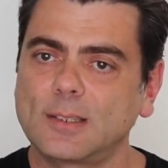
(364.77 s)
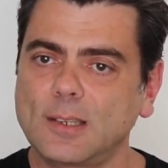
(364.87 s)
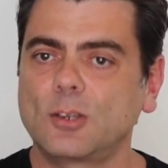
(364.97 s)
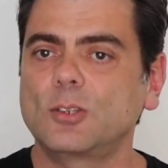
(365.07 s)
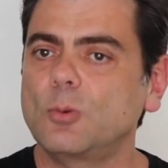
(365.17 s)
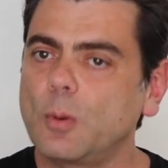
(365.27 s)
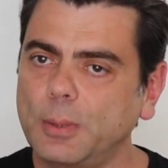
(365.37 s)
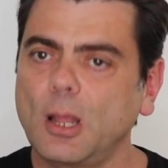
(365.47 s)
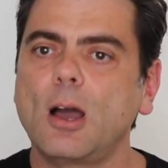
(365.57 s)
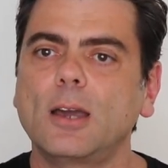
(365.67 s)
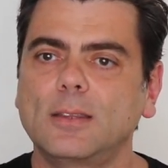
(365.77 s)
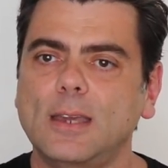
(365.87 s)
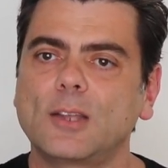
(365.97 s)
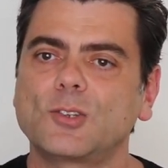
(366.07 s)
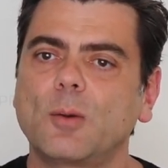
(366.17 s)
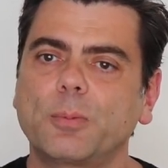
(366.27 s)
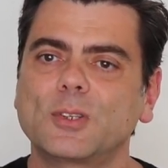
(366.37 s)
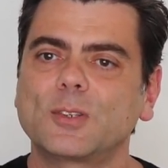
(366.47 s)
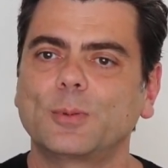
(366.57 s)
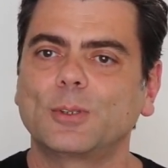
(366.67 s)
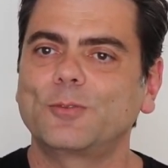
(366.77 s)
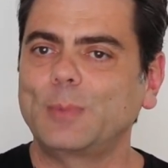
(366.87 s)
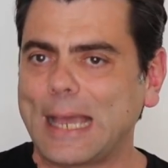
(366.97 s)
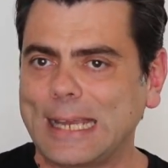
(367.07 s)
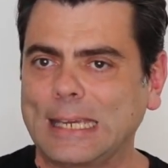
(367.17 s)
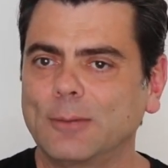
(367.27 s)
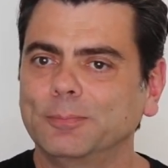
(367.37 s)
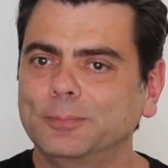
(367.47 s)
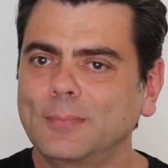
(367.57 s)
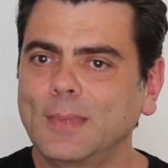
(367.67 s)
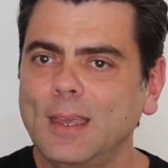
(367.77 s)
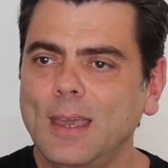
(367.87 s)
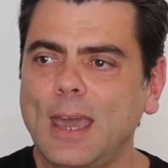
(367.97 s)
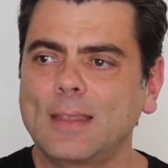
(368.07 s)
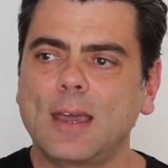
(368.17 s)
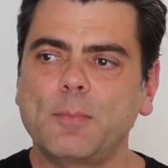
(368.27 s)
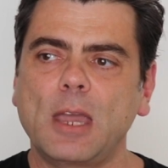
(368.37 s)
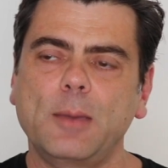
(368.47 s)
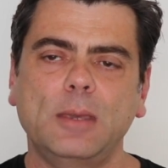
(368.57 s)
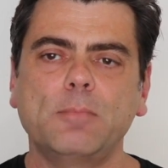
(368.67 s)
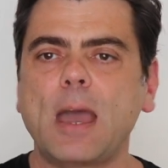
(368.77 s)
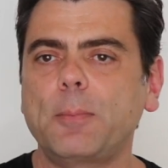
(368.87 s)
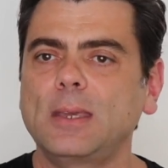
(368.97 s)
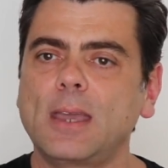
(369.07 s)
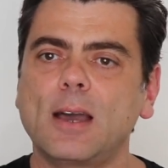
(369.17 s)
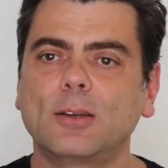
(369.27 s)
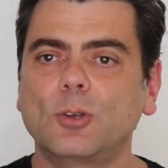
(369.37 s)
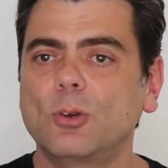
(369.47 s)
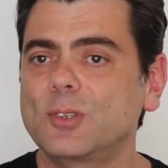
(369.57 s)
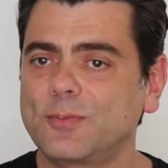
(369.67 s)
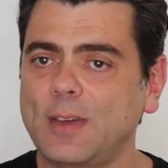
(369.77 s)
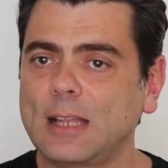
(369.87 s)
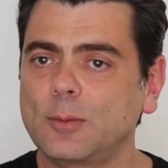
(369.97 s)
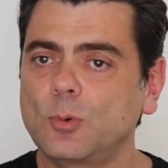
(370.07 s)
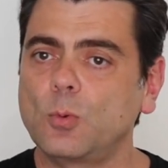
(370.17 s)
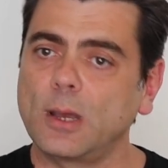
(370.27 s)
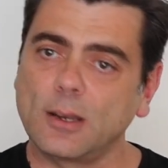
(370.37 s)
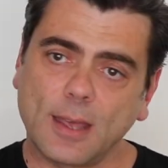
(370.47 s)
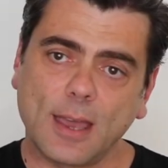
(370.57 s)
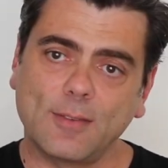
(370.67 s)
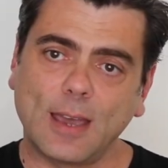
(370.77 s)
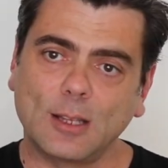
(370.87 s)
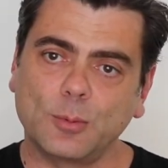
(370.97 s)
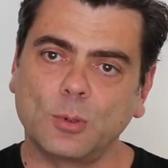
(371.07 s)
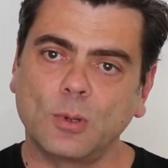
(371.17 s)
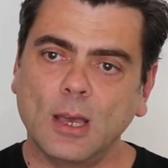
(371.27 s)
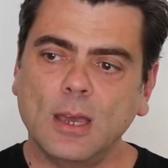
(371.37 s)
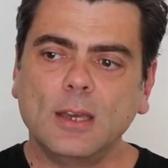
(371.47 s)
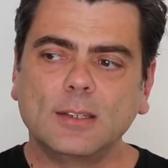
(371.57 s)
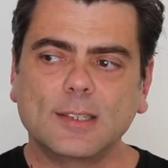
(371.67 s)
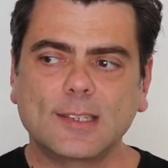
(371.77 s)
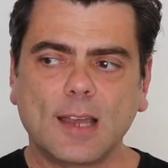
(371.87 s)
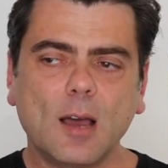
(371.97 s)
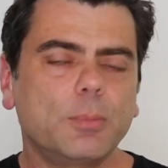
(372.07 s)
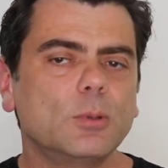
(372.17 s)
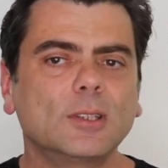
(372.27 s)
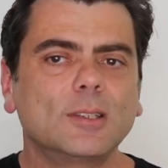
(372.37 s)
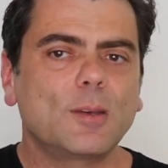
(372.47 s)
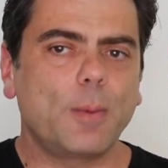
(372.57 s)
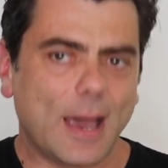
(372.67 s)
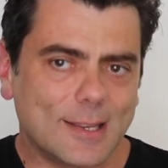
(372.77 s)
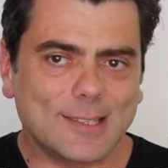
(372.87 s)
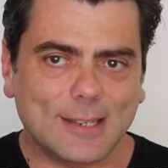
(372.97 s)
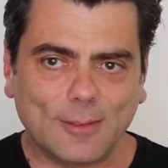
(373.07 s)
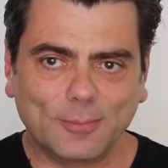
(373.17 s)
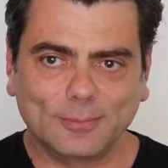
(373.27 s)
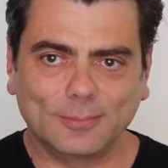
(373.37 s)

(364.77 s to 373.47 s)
So you apply the Agile principle of planning, and that may be mapping out who's available, when are they available, to start building the capacity.